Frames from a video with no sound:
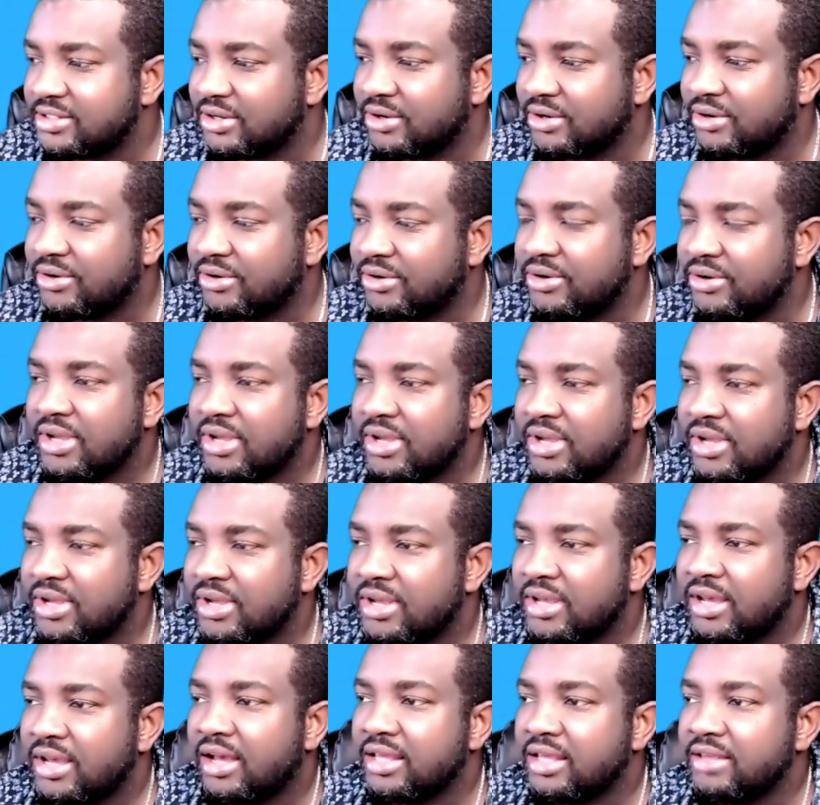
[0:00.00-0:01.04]
So
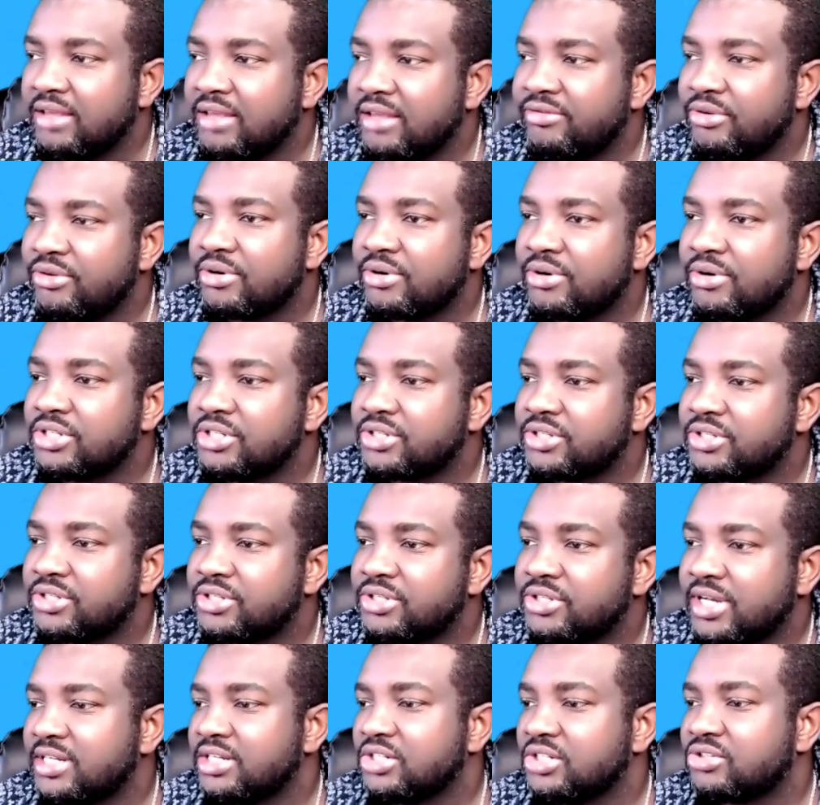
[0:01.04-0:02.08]
if you are
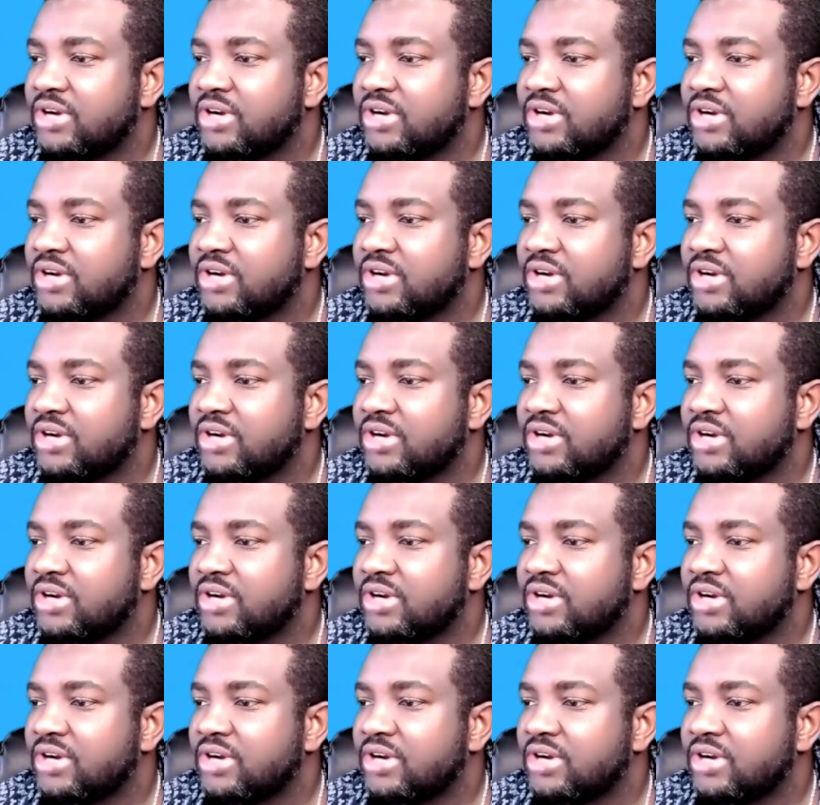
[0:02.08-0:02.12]
interested